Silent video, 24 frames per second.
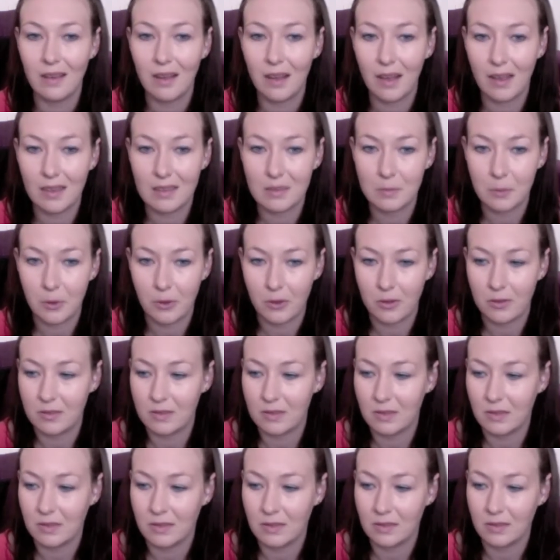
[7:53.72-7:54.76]
I
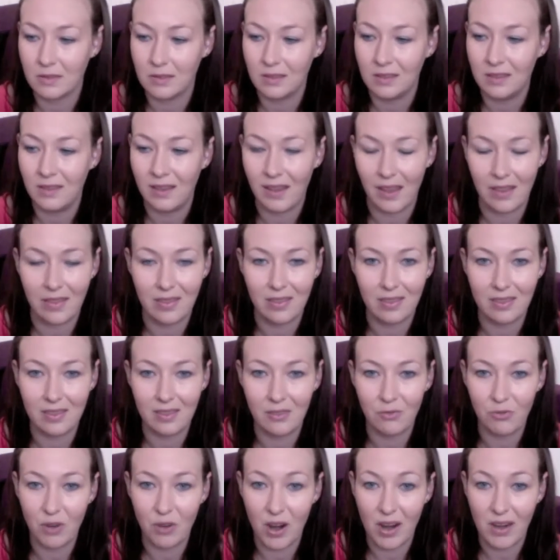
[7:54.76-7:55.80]
suppose, get
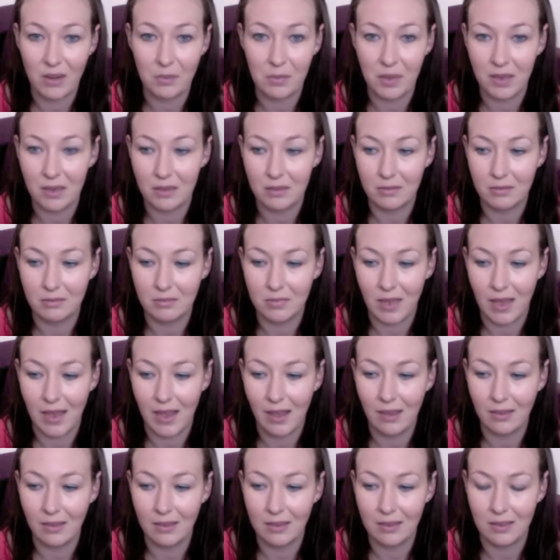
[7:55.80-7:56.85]
the right amount
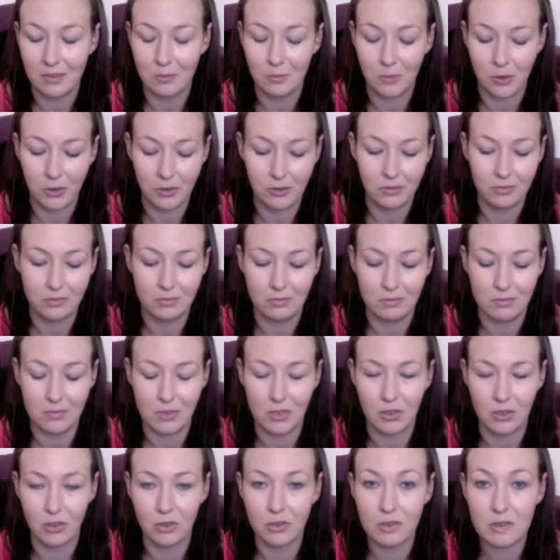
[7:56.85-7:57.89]
out. It won't,
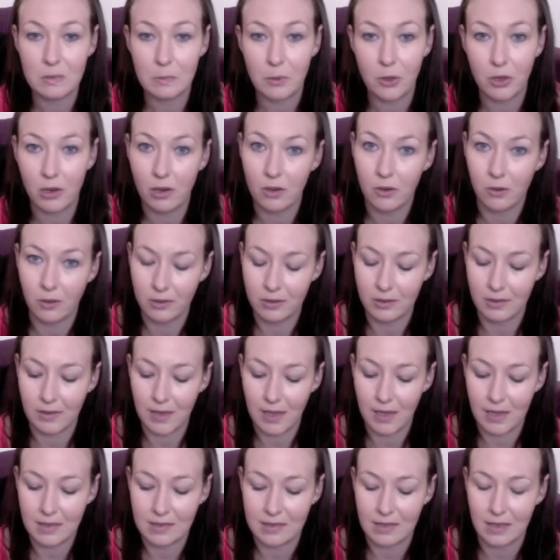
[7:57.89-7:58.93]
you know, spurt it all at the
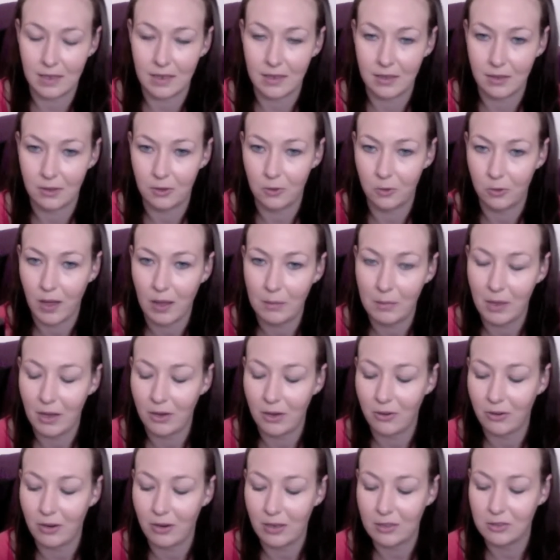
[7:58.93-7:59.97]
last second. It'll come
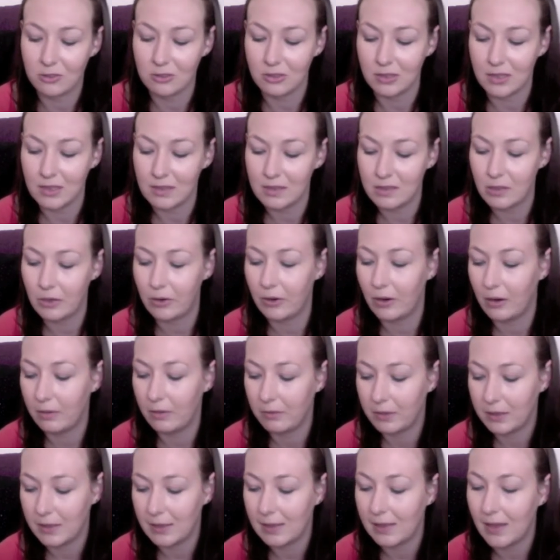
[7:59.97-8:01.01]
out gradually, so I
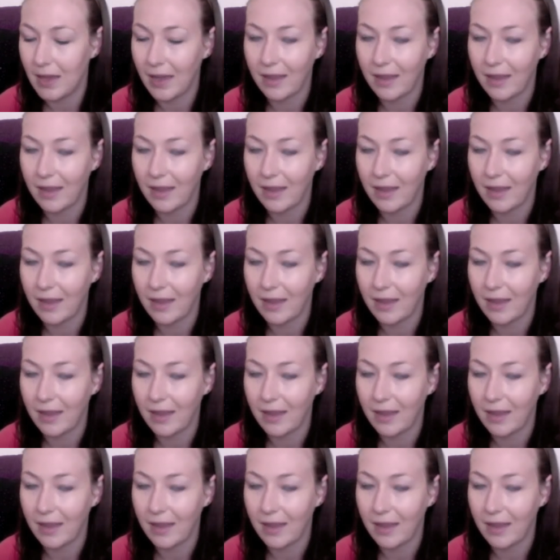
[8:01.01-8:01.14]
really like